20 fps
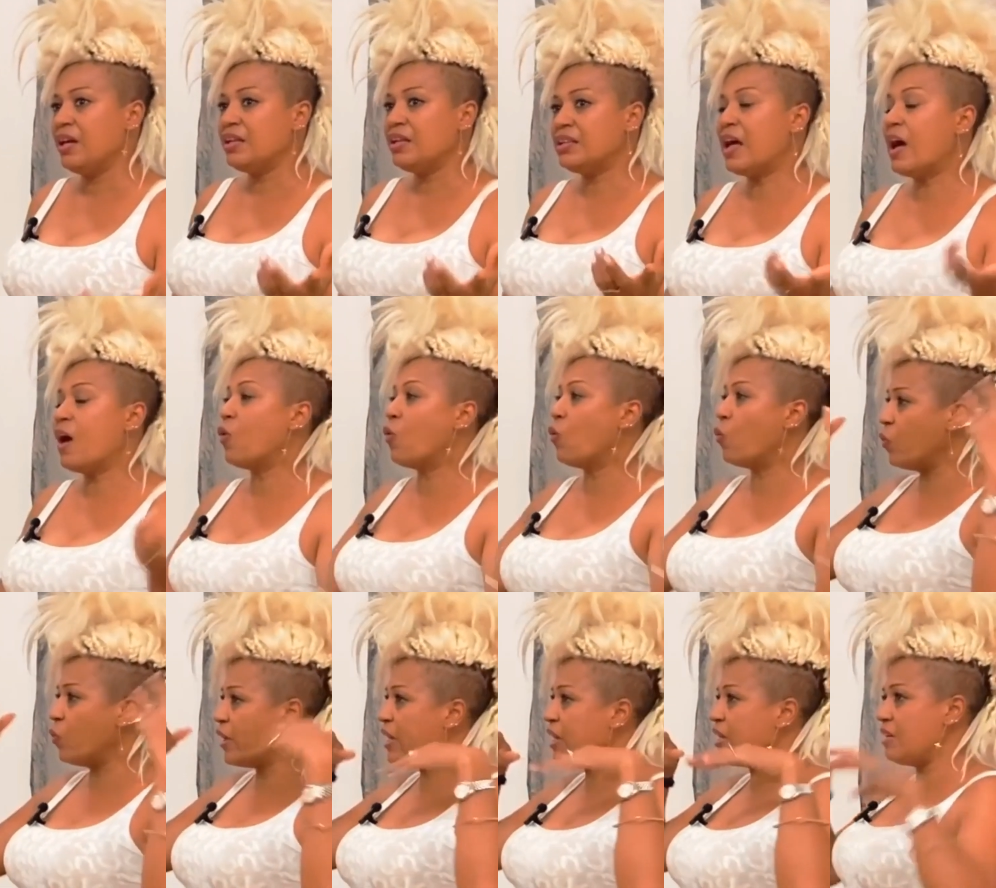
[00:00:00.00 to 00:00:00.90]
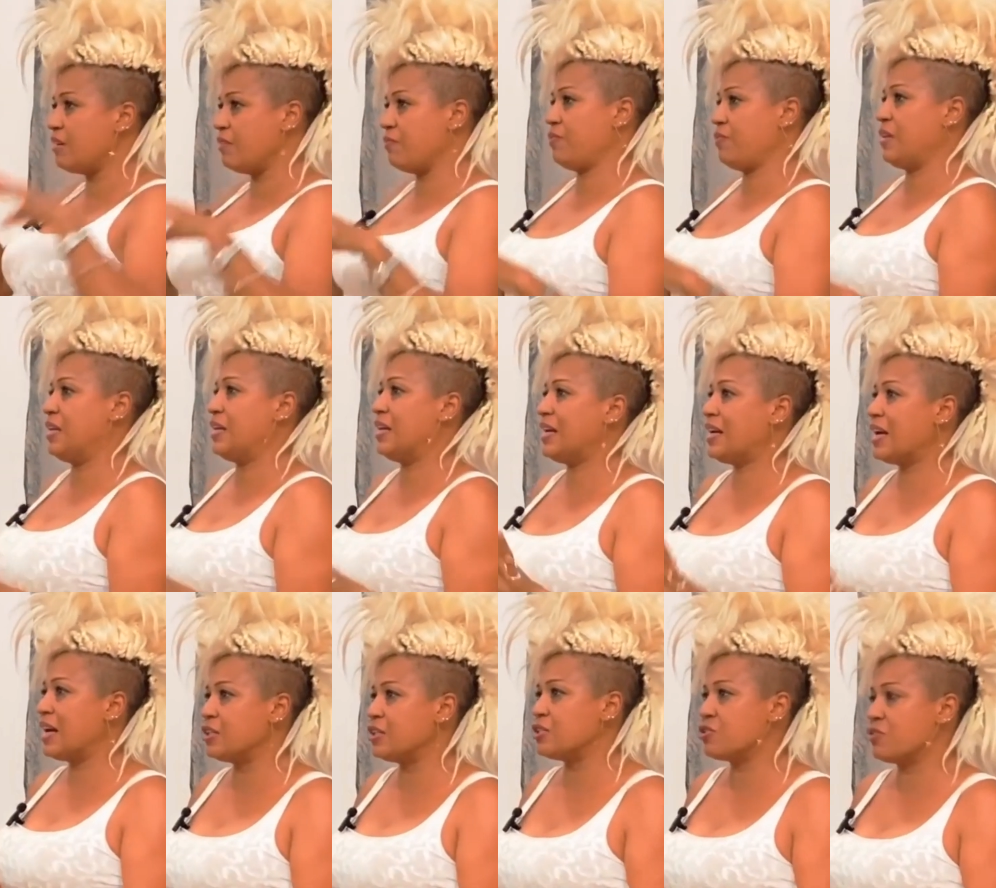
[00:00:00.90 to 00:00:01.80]
Now, we live in a
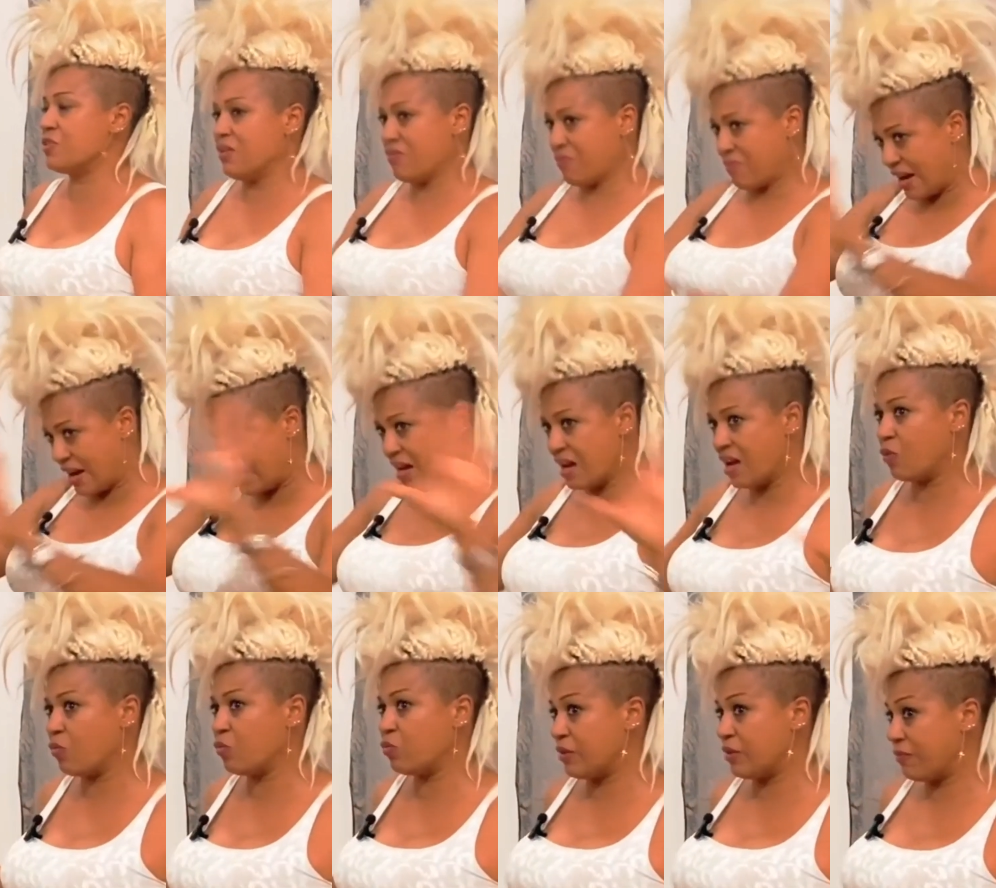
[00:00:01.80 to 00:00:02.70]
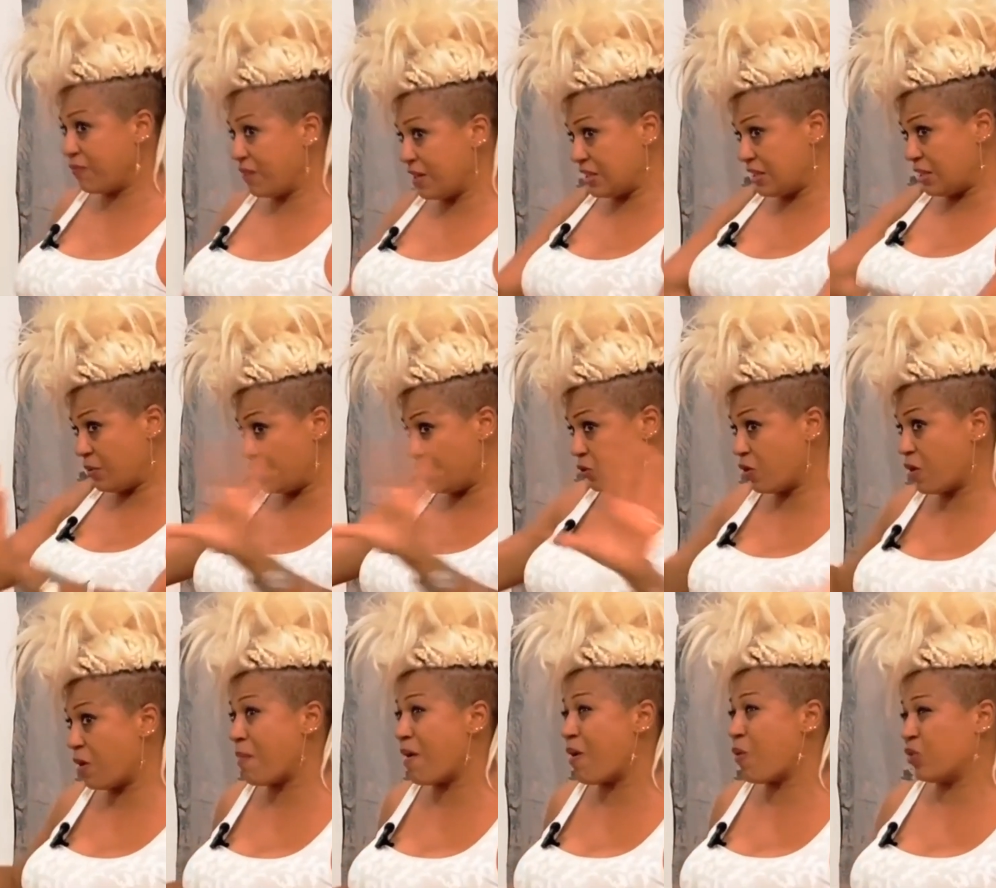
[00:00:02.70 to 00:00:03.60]
country right now, the first thing we talk
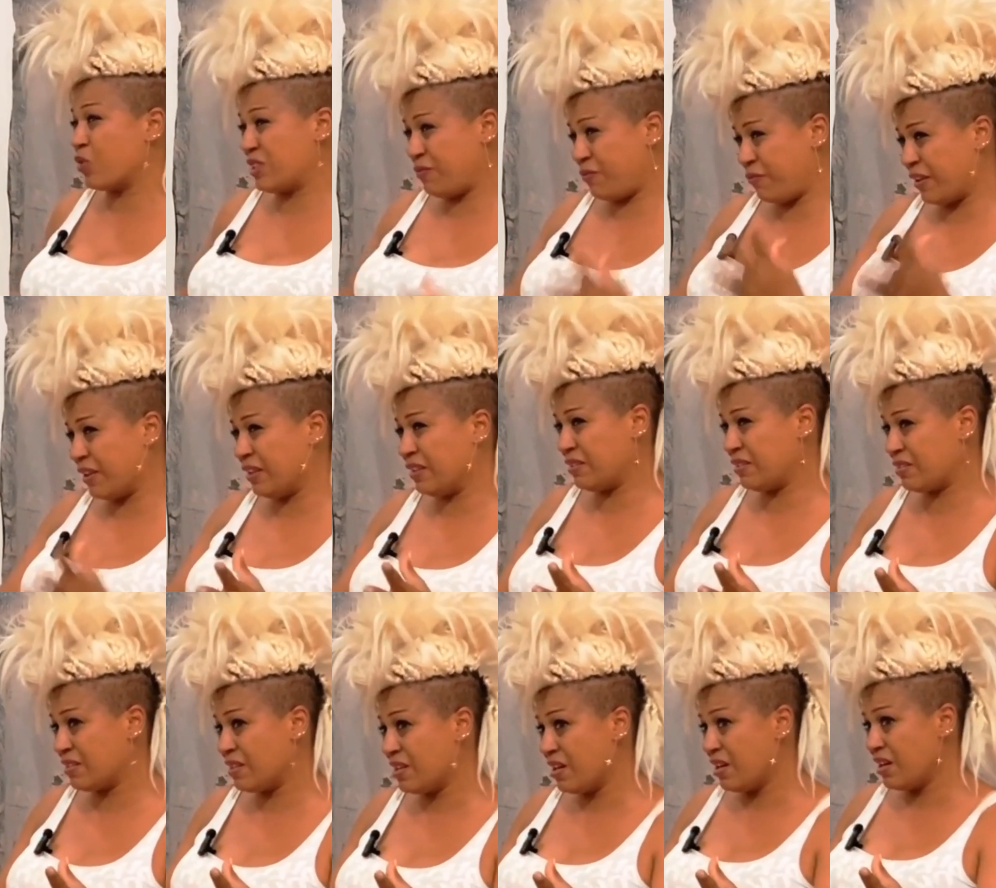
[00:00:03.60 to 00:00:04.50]
about was filth.